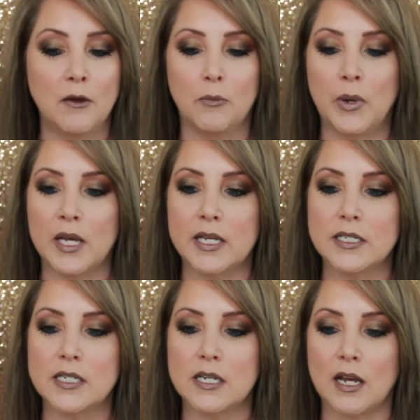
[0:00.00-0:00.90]

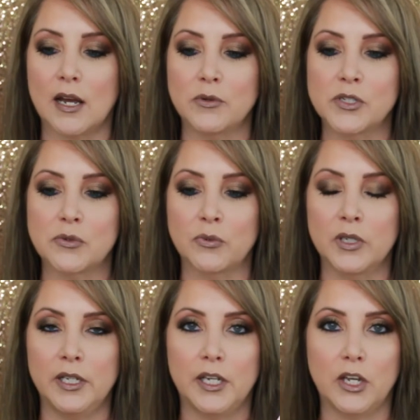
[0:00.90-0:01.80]
But I was
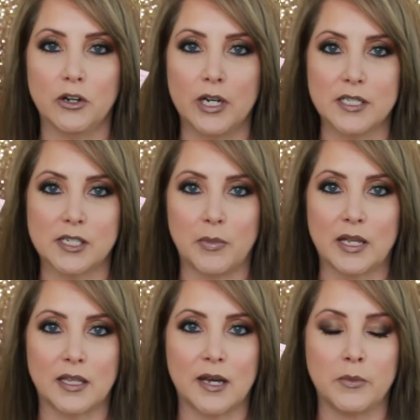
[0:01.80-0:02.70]
really curious
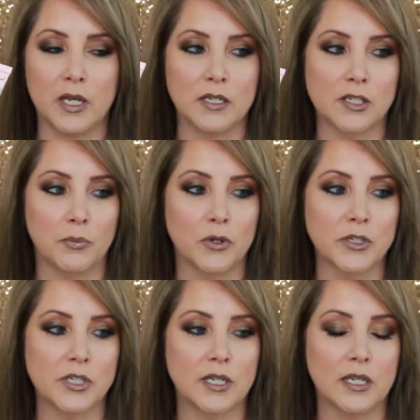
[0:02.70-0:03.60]
about that because the
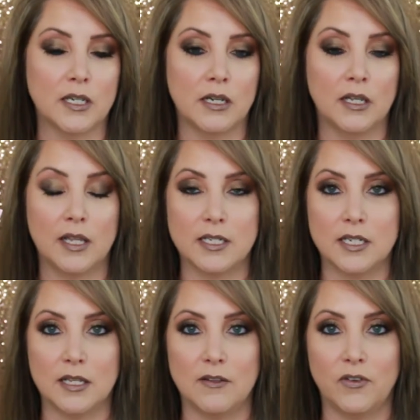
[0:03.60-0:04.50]
person that
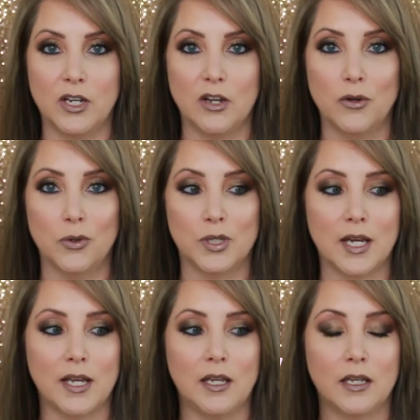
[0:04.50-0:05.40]
did the video
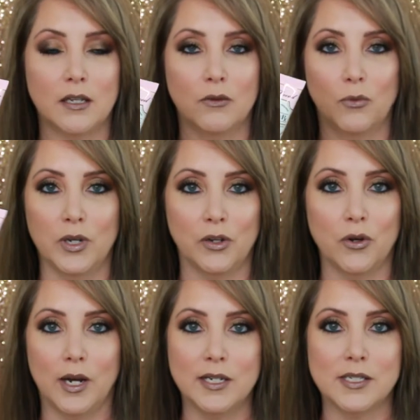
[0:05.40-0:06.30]
like went
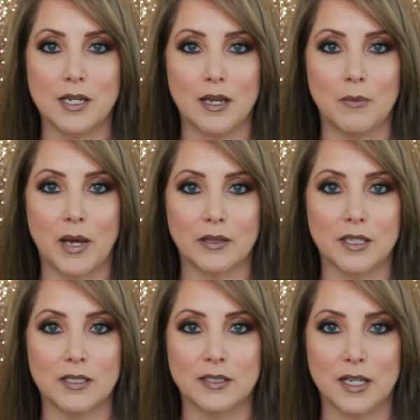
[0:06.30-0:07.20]
crazy about
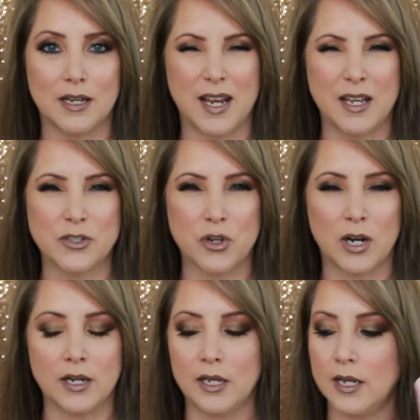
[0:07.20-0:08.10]
this and I hadn't
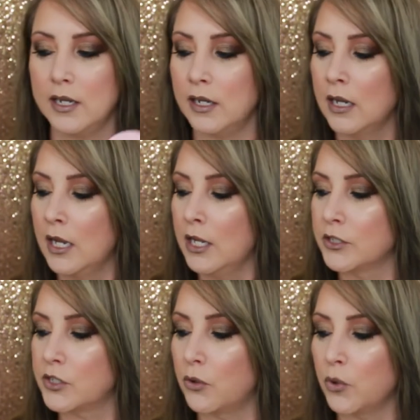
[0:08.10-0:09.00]
tried it yet.
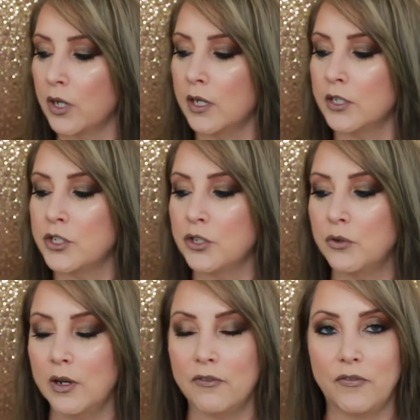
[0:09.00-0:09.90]
So we're gonna
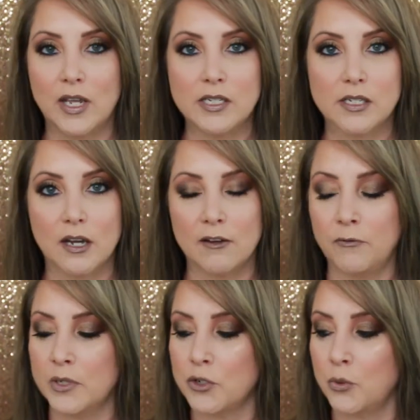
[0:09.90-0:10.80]
do a face
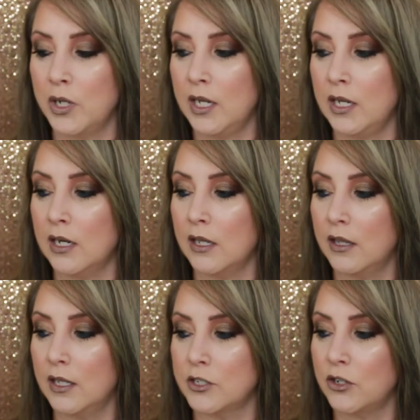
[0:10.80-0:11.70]
off between
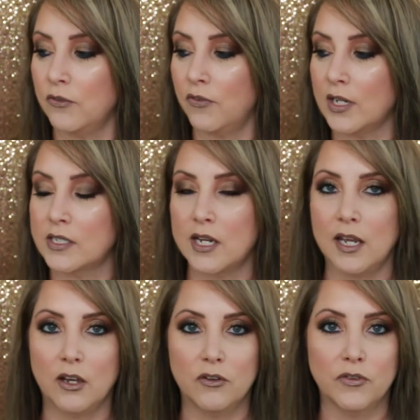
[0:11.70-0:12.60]
the Too Faced
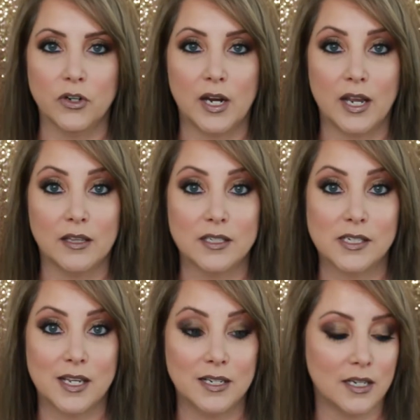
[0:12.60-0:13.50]
Hangover and the
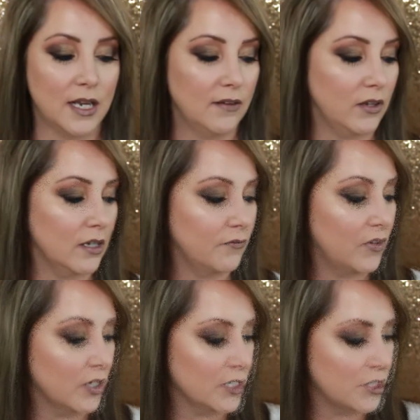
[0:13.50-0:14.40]
Skindinavia
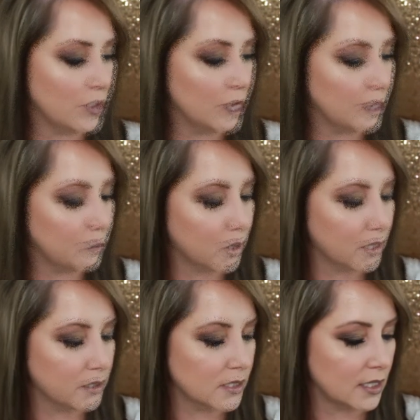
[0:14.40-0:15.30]
very soon. Okay, what
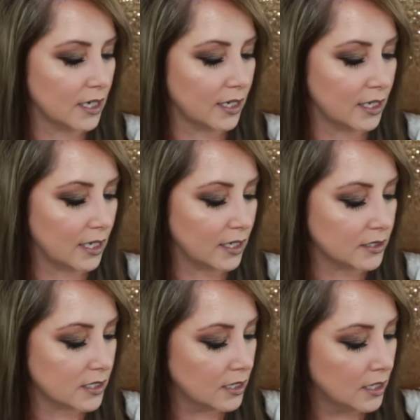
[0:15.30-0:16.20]
else did I
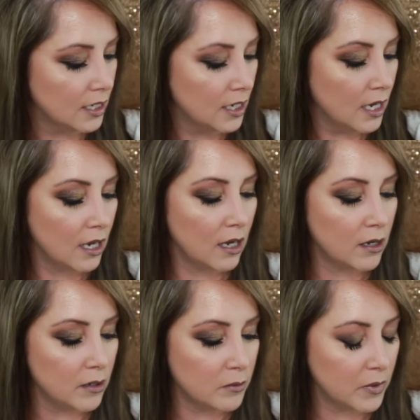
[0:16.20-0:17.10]
get?
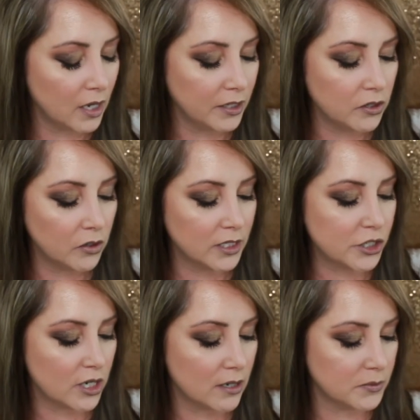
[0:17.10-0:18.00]
Um, you know, I
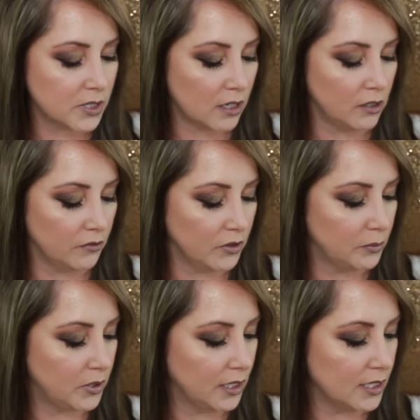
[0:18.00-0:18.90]
shopped all over the
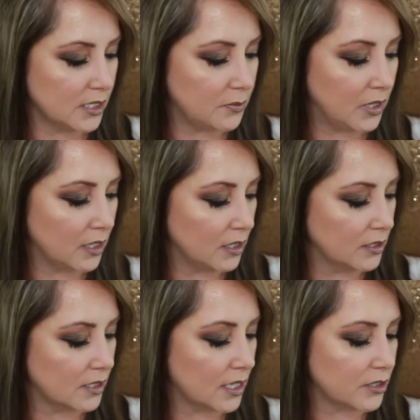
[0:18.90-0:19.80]
place
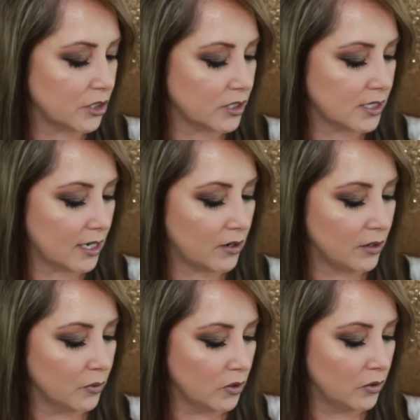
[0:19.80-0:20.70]
because that's just how I
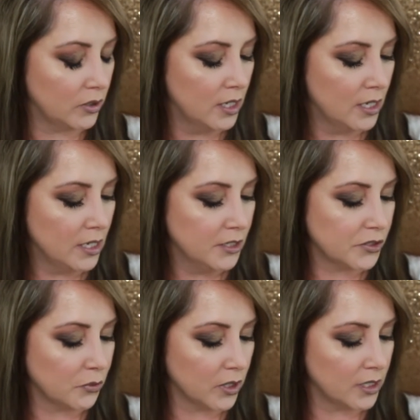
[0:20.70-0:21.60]
roll.
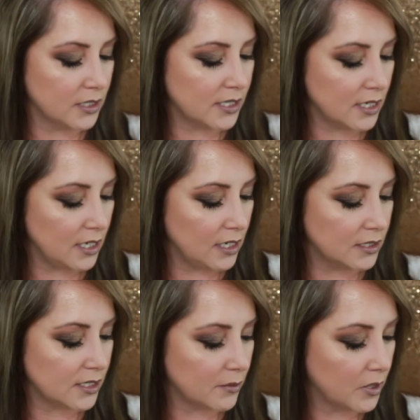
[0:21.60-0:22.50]
So we're gonna see
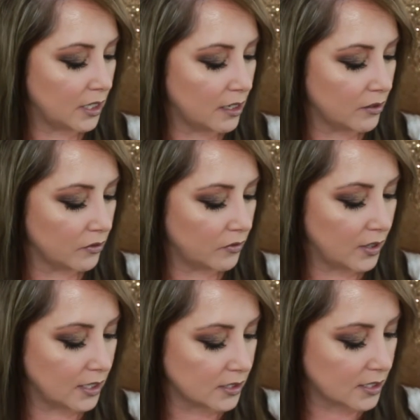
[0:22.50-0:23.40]
some of the other
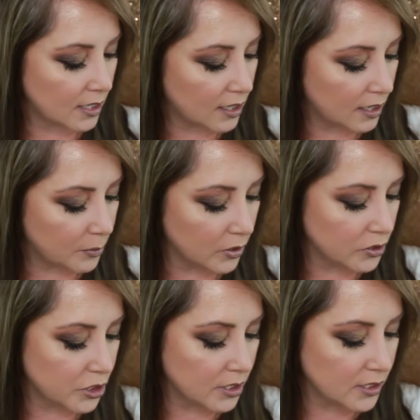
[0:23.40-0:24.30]
things that I
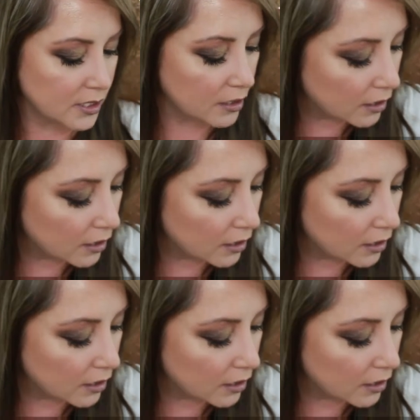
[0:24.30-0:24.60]
purchased.